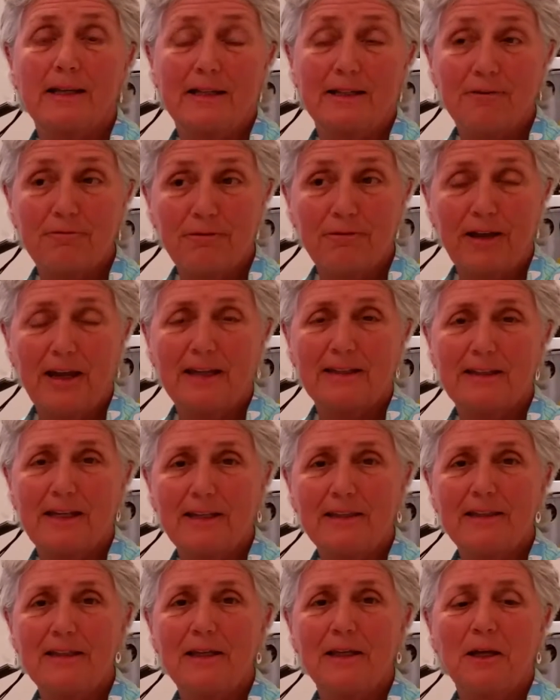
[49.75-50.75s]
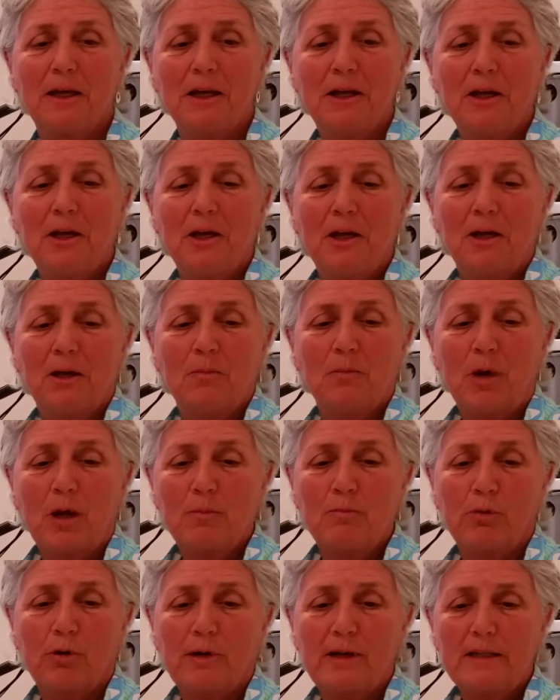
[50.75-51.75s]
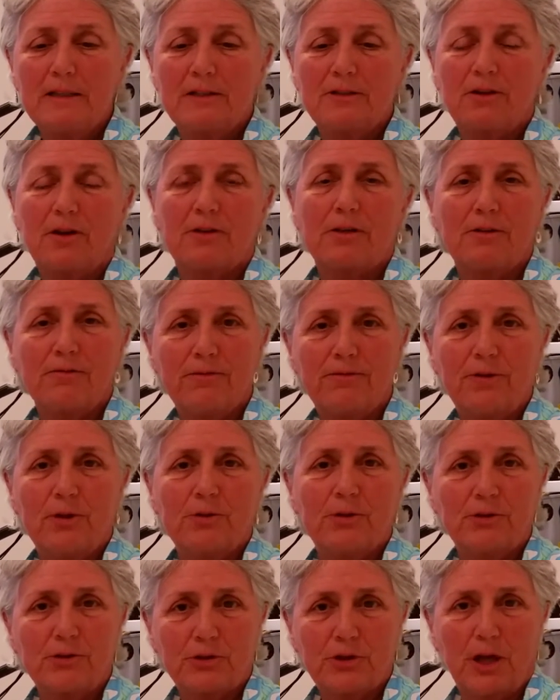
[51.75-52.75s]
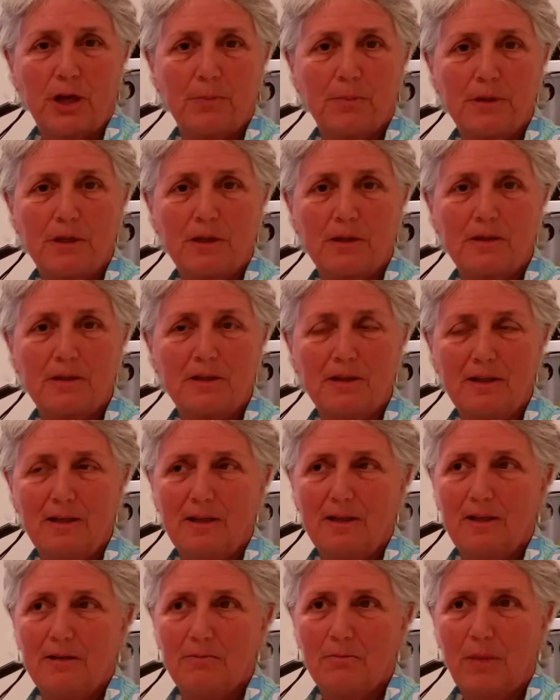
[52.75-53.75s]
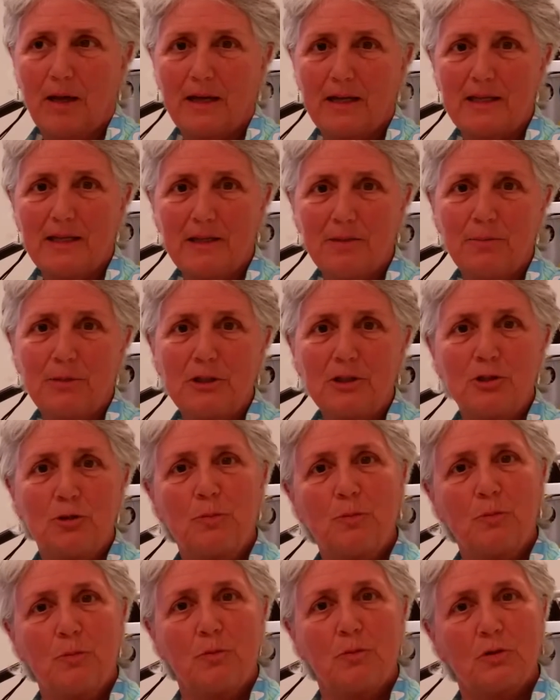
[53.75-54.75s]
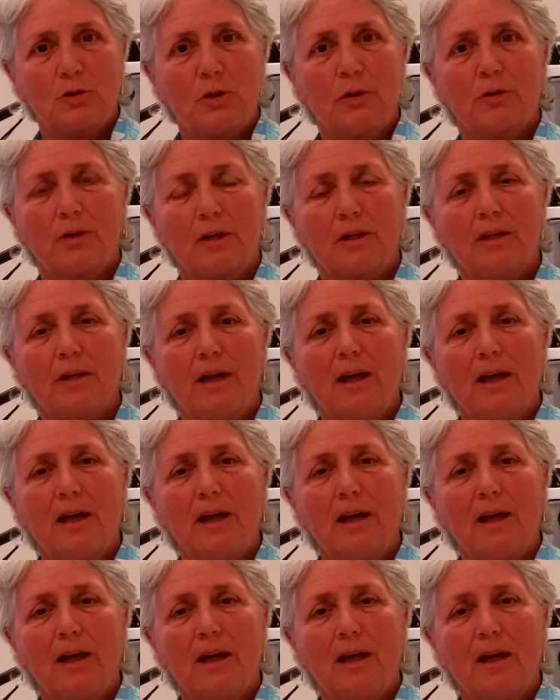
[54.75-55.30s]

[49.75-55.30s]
And in fact, I think my brain started photoshopping my image so that